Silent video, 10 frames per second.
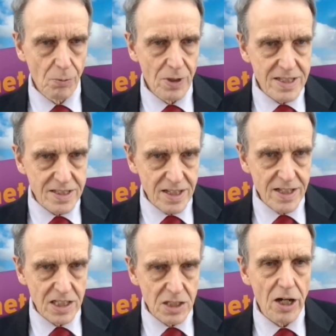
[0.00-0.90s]
and we
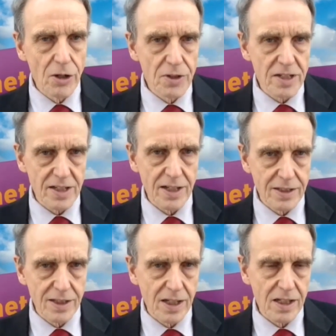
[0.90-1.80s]
seek to only say
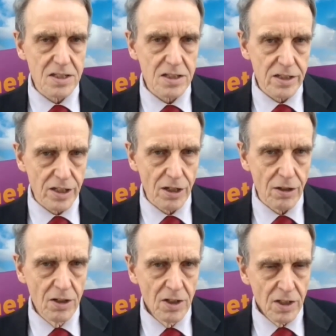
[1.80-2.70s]
things that are